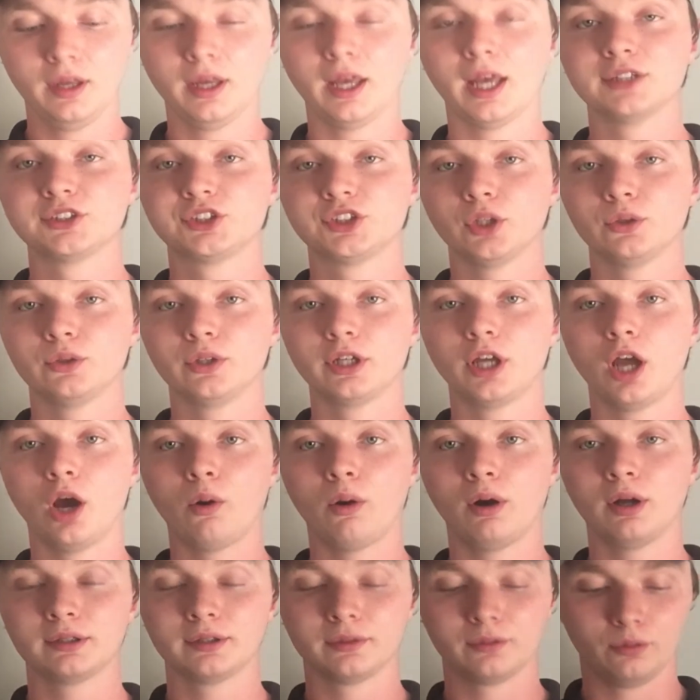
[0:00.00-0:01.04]
And so to go
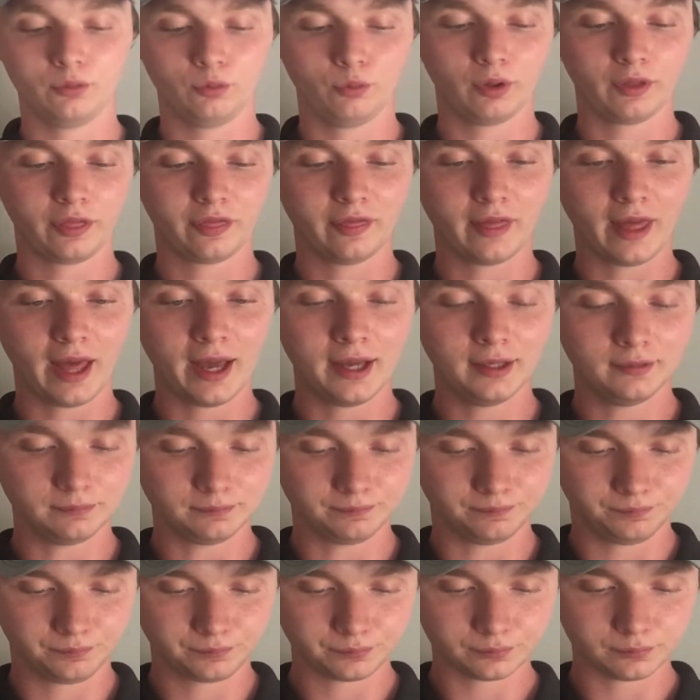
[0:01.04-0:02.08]
on with that,